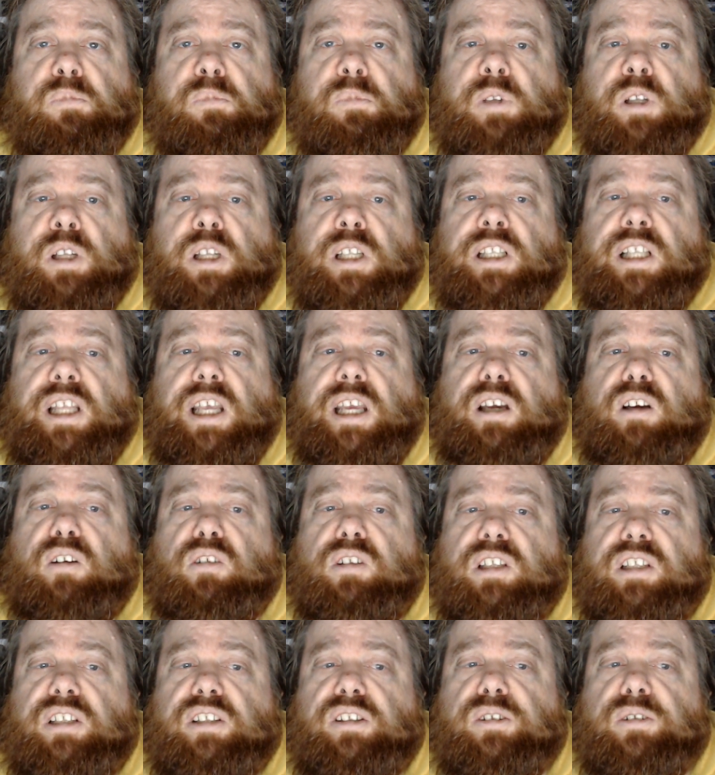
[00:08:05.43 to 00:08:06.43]
take on
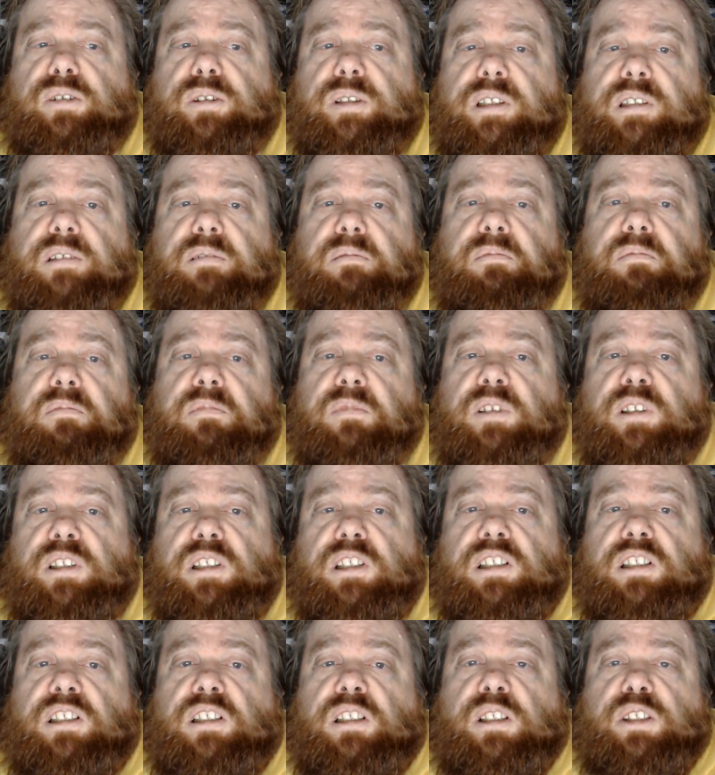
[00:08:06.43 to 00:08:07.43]
the story.
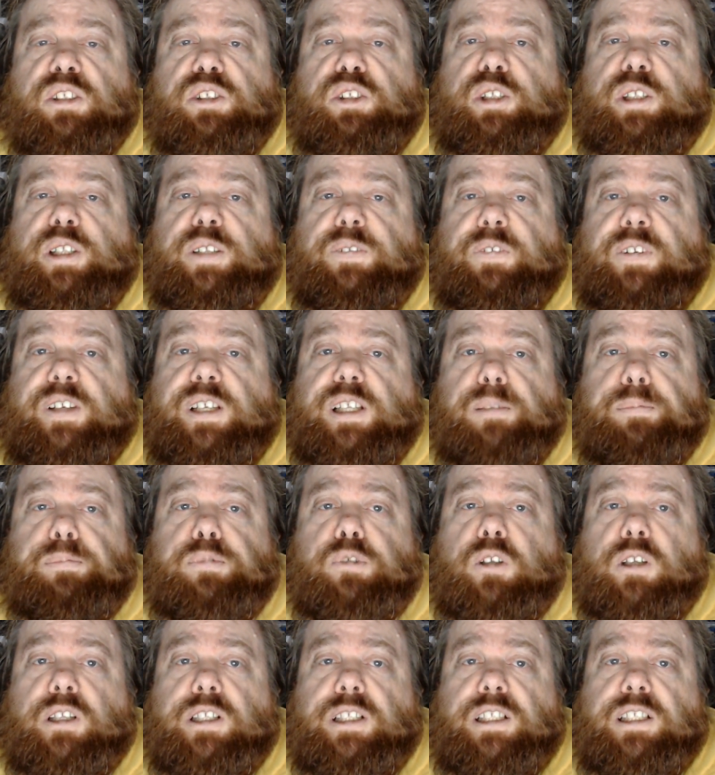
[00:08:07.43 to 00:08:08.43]
Due to Vincent
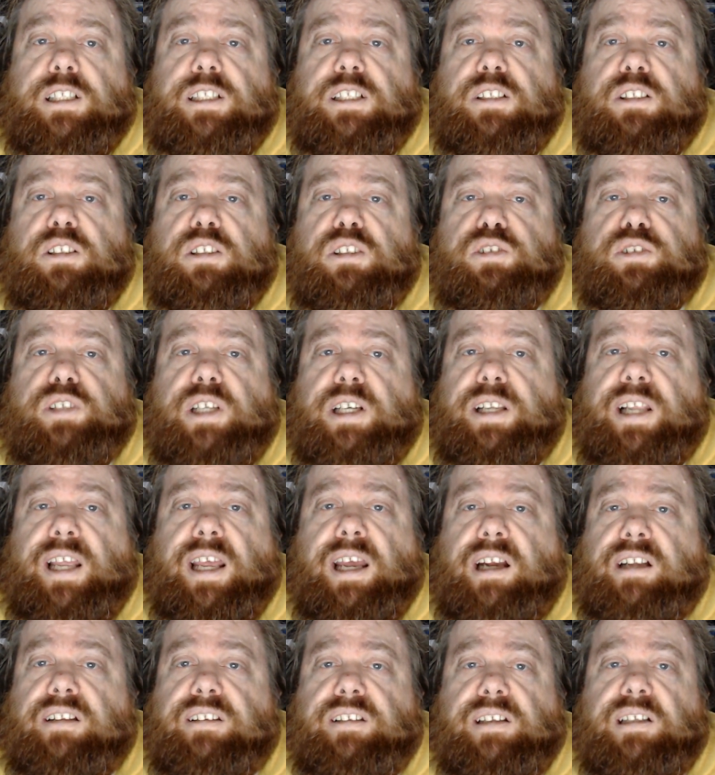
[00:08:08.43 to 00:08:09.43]
Price's great
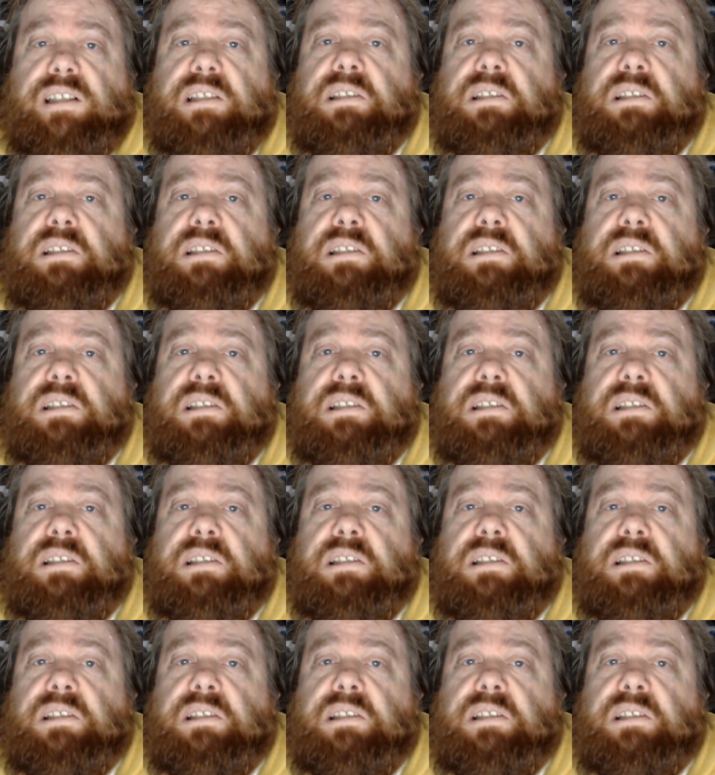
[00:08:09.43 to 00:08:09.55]
acting.